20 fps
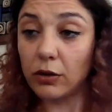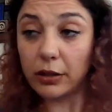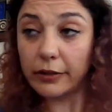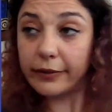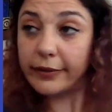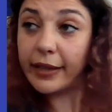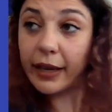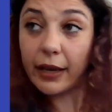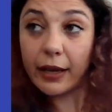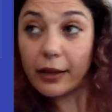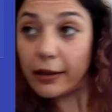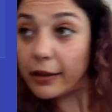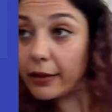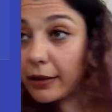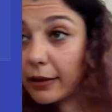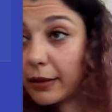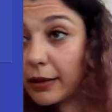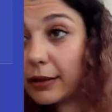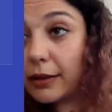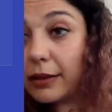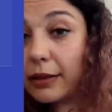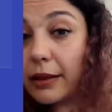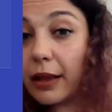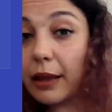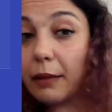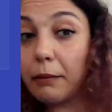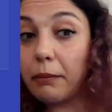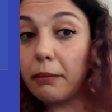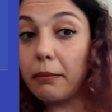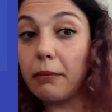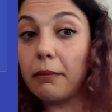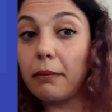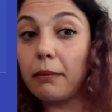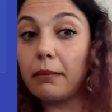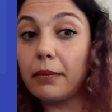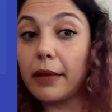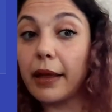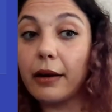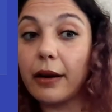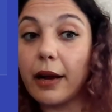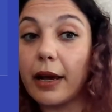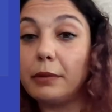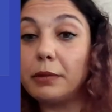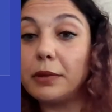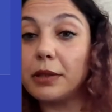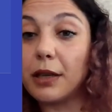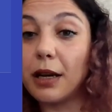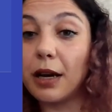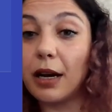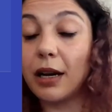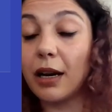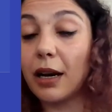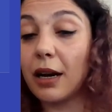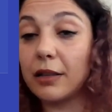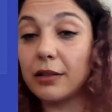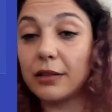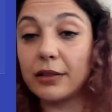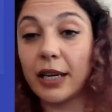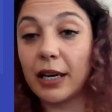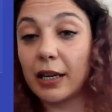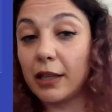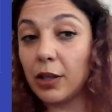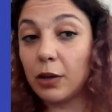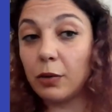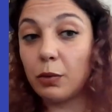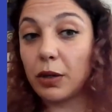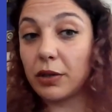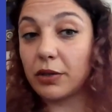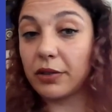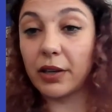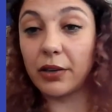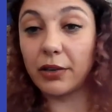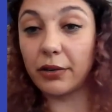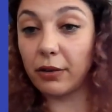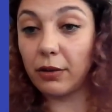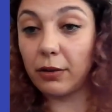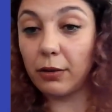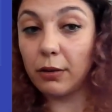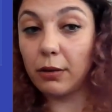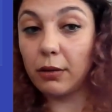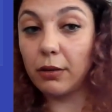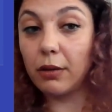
can only tell them their names. I can't tell you what they do.